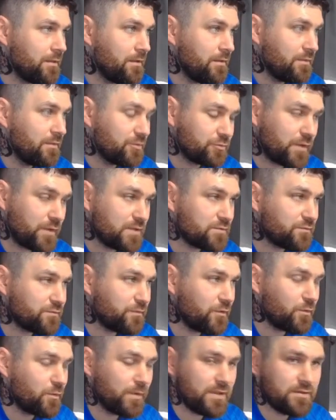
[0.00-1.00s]
The
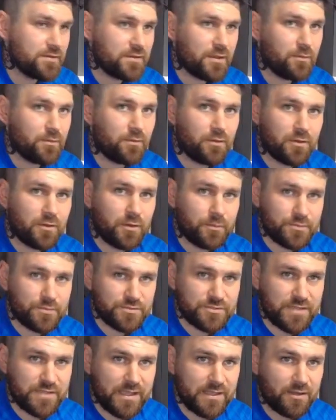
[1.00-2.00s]
transfer window, like I was
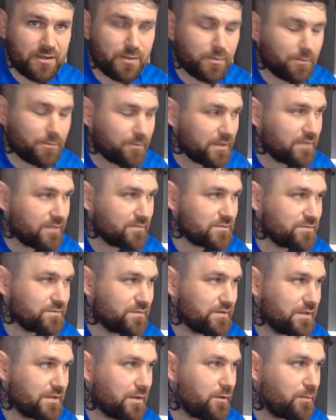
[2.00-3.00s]
saying on my previous
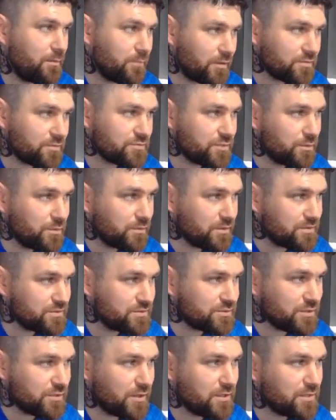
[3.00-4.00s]
video, I'm not too
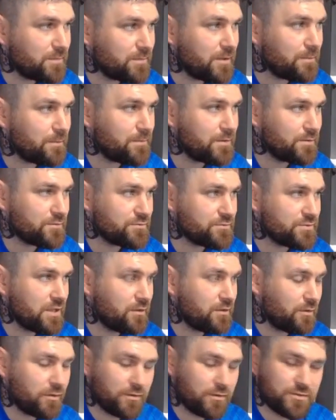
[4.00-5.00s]
concerned about, because,
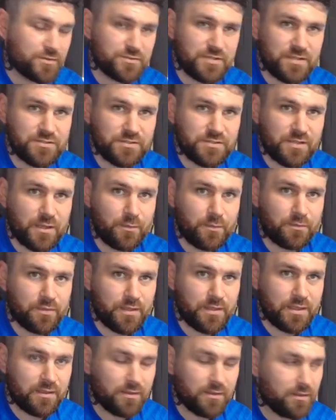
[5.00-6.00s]
like I said,
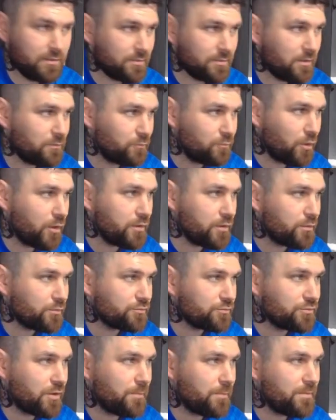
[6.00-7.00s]
the Ryan
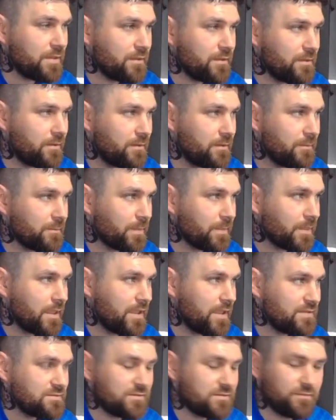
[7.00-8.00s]
Allsop
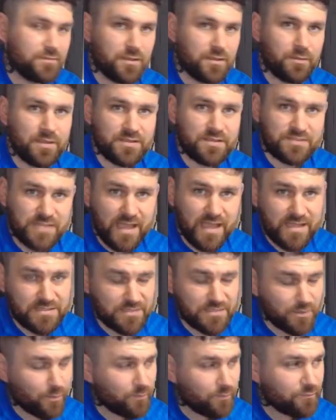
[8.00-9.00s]
interview, it says
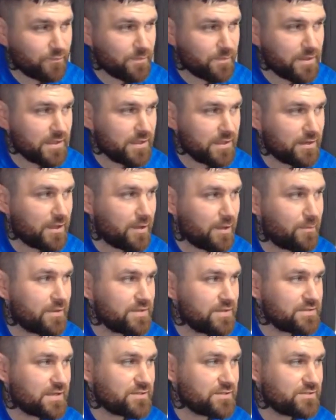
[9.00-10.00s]
it all for me.
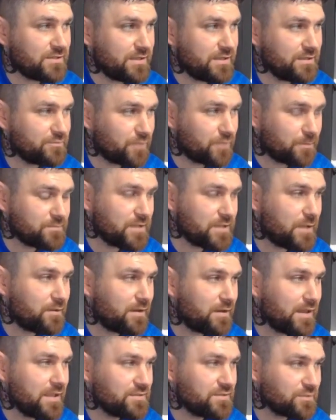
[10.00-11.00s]
He's actually dropped down a
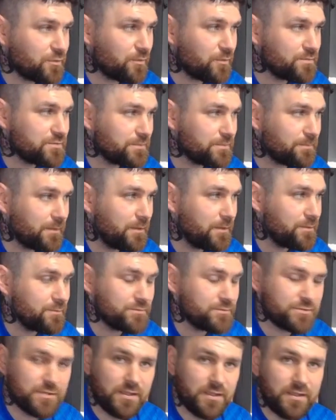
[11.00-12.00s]
league to come to
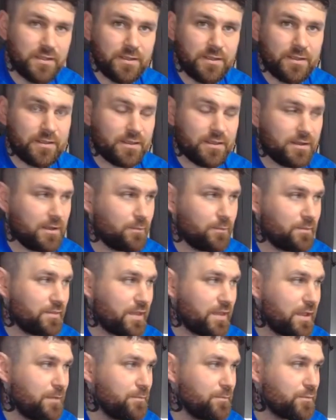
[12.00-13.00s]
Blues, with
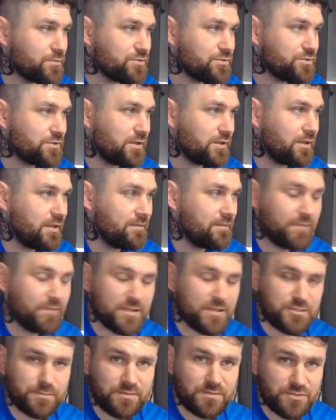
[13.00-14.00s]
how much
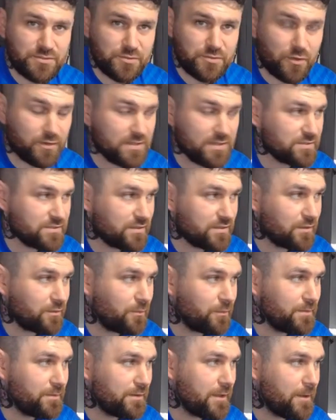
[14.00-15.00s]
investment has gone into the
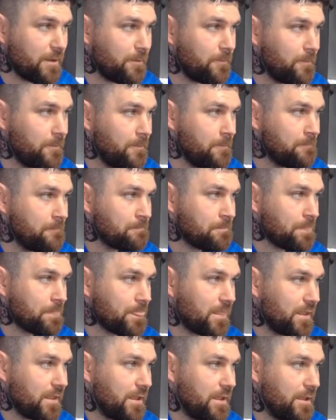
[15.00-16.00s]
club,
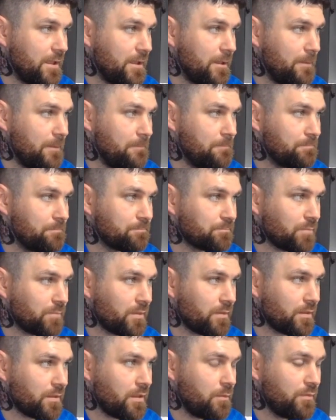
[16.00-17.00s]
with
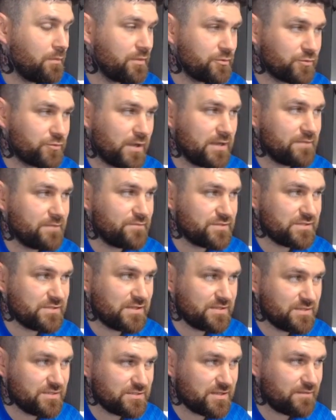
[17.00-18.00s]
the training
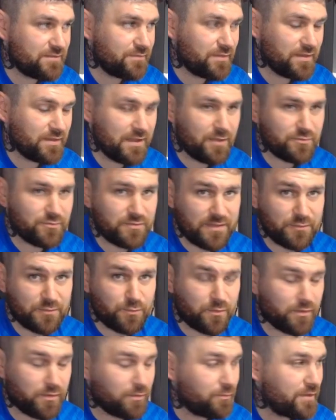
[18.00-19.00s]
facilities and everything else. And that's
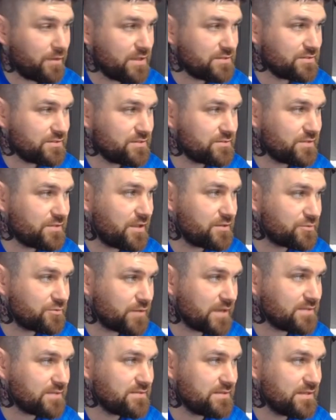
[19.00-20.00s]
one of the reasons that
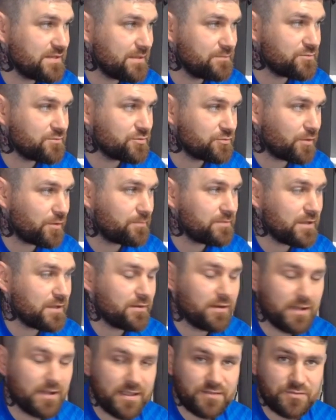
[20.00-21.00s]
attracted him to drop down a
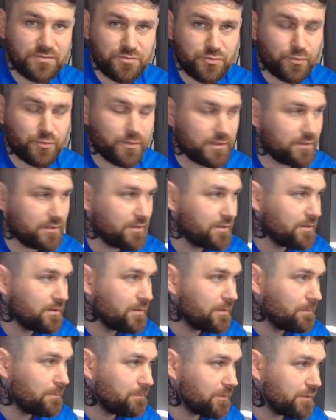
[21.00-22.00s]
league to join
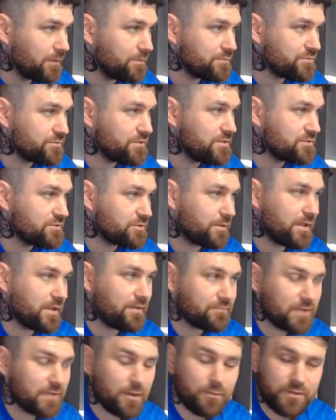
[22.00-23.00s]
Blues. So I have
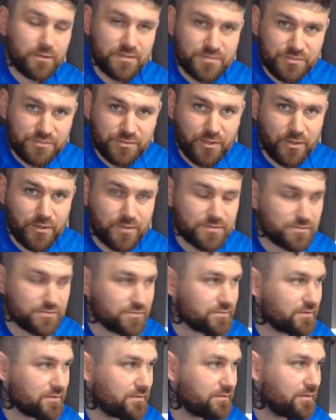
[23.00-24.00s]
no concerns
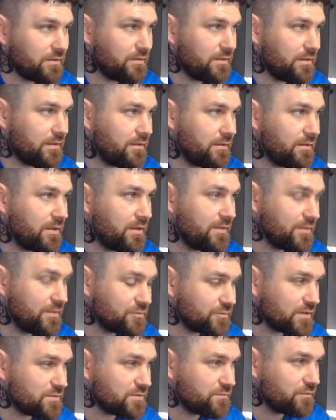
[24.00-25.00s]
in the
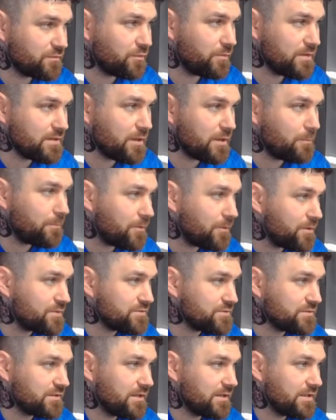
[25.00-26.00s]
transfer window
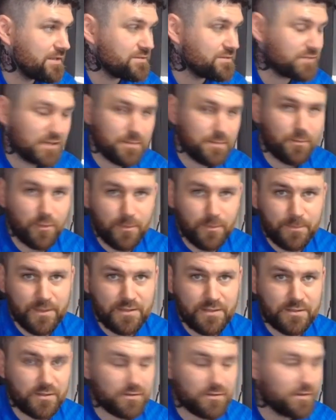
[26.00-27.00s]
personally. It's only my
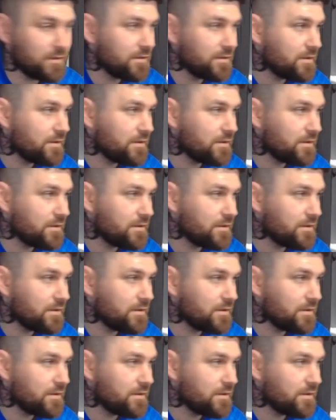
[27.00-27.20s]
opinion.